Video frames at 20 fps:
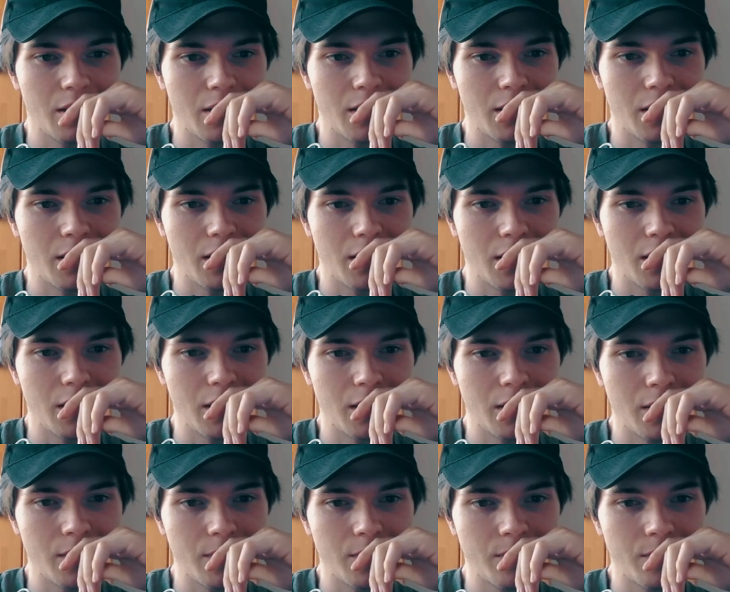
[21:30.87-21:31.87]

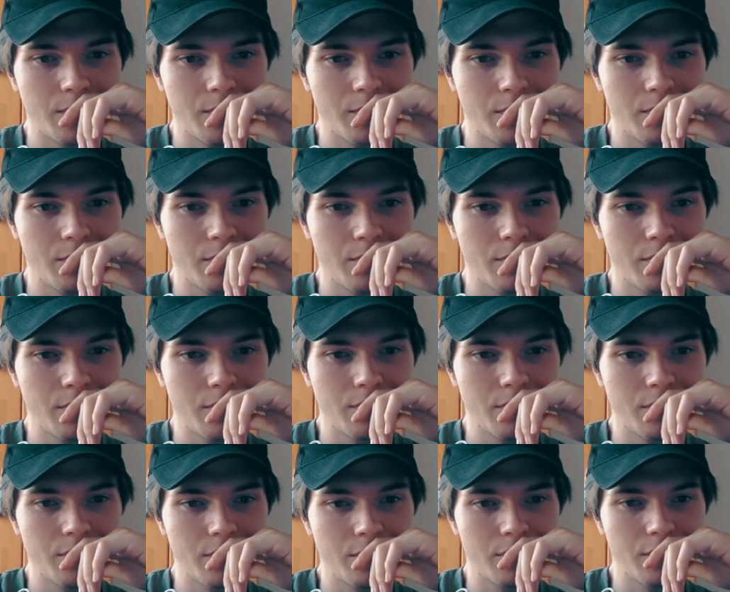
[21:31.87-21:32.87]

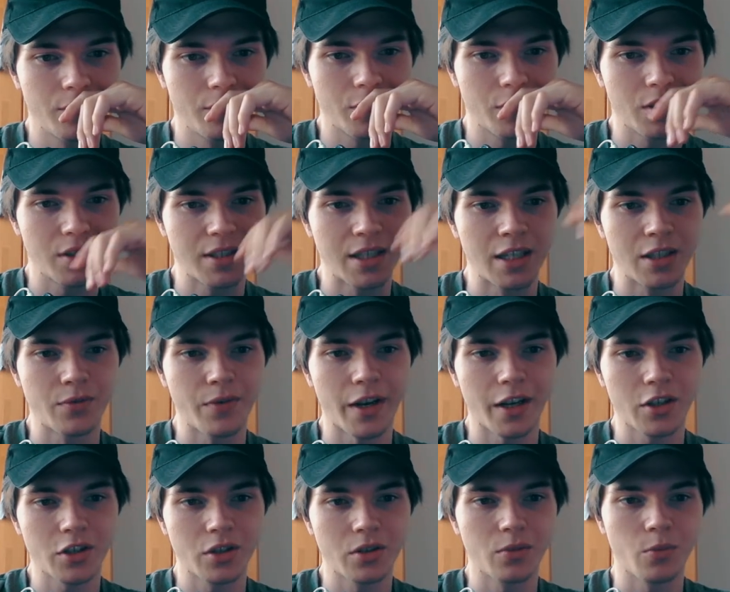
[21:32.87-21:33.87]
Um,
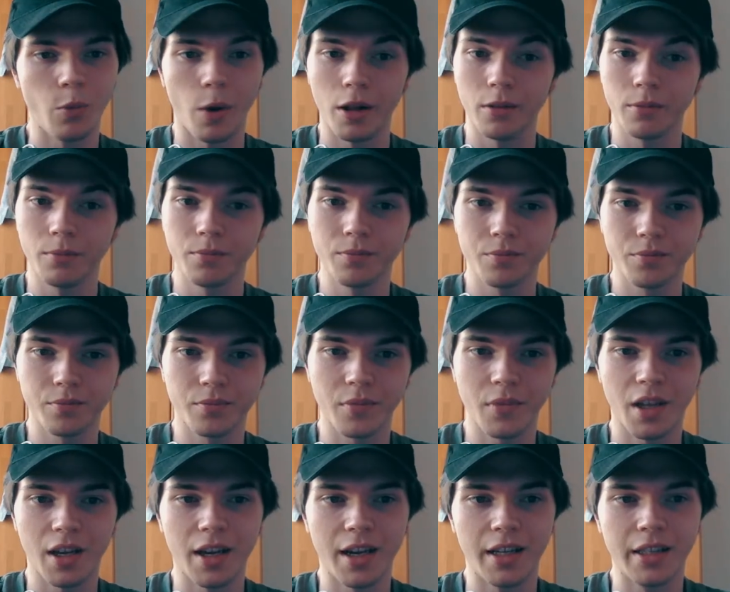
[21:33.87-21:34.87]
satisfaction, well,
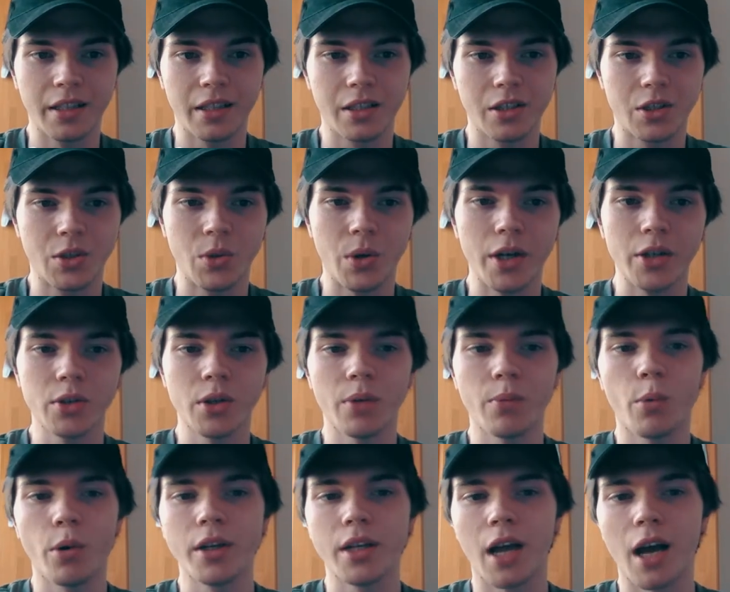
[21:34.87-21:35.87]
and try to
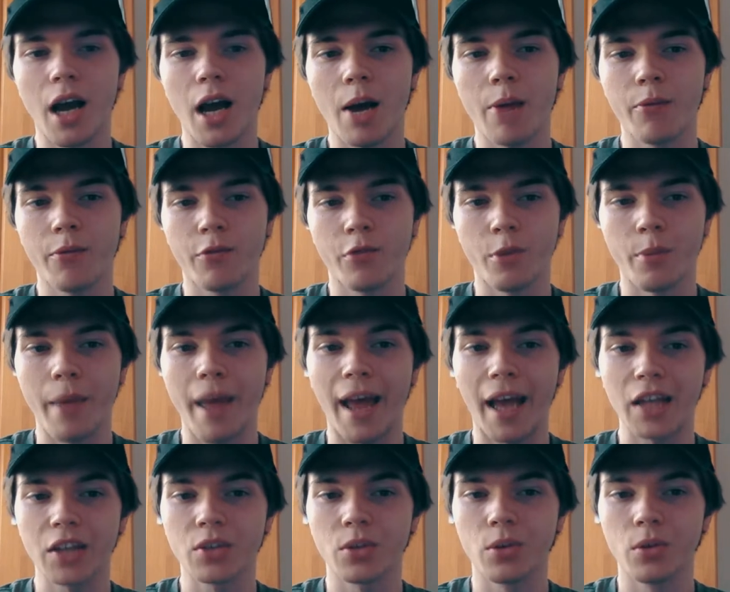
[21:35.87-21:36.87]
avoid harm from
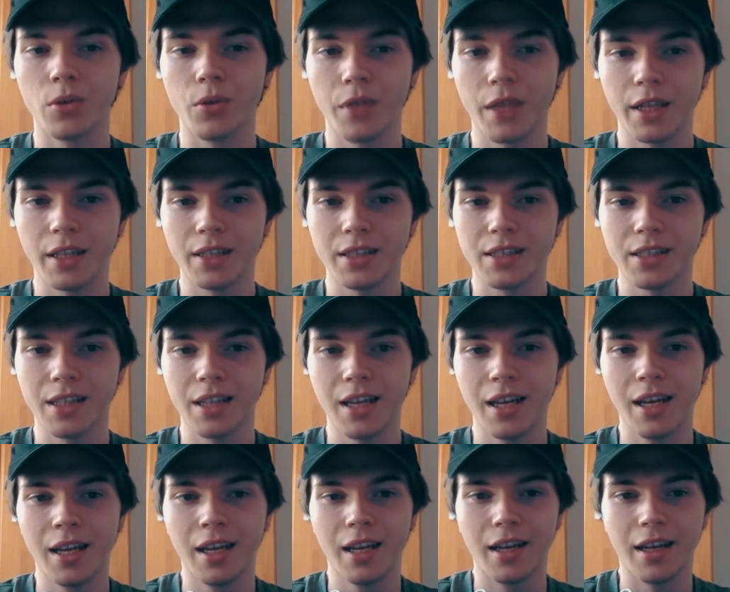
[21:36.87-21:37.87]
external things,
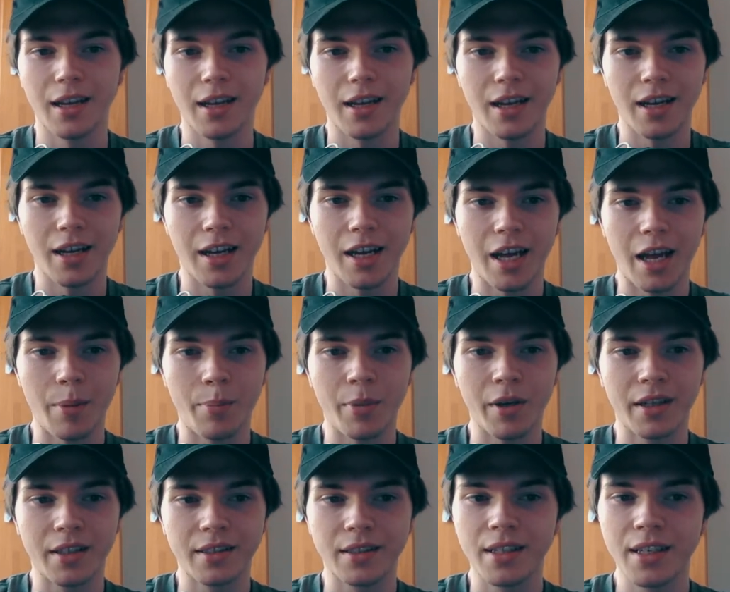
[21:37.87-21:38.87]
uh,
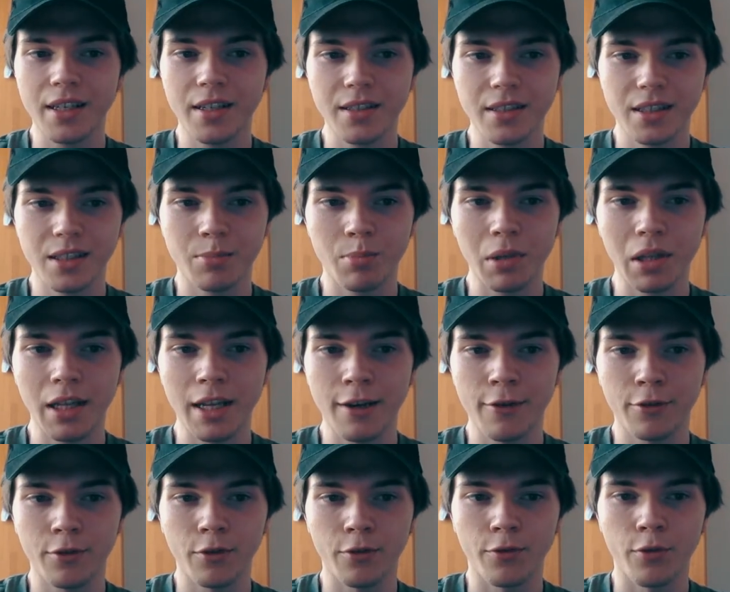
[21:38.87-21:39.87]
Epictetus
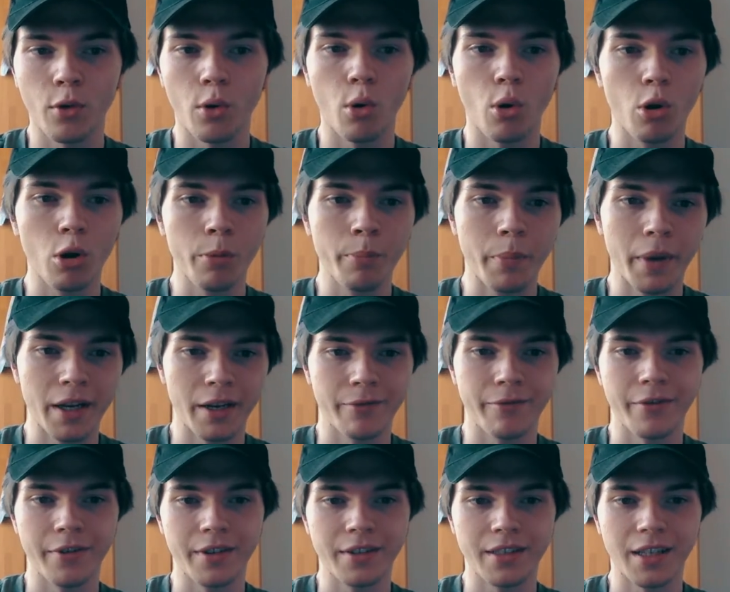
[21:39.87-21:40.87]
believed for all
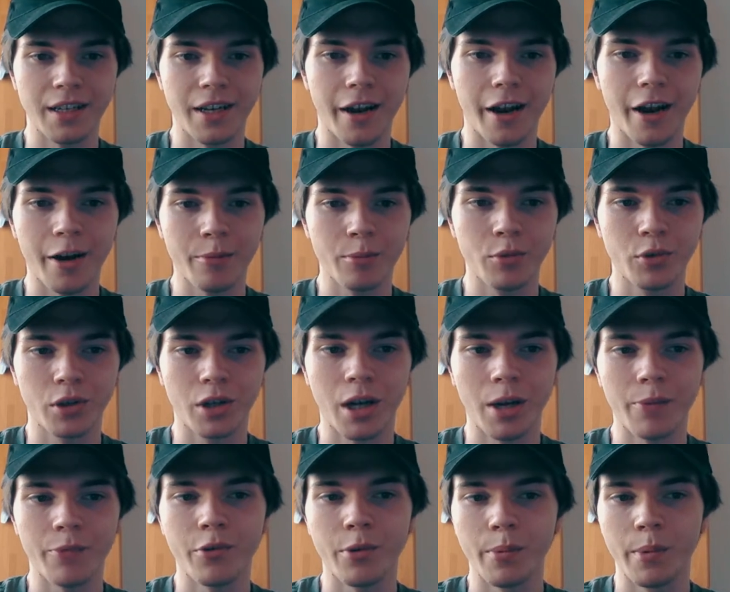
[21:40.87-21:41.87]
benefits and harm to
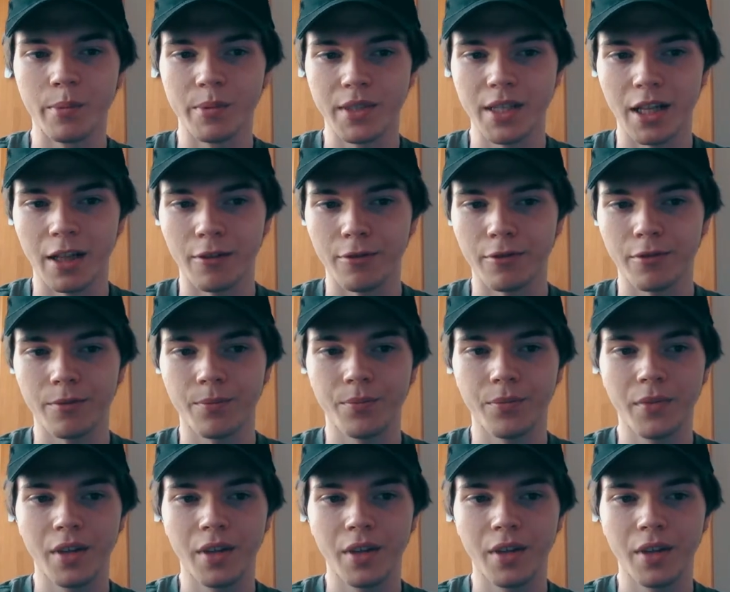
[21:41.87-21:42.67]
come from himself.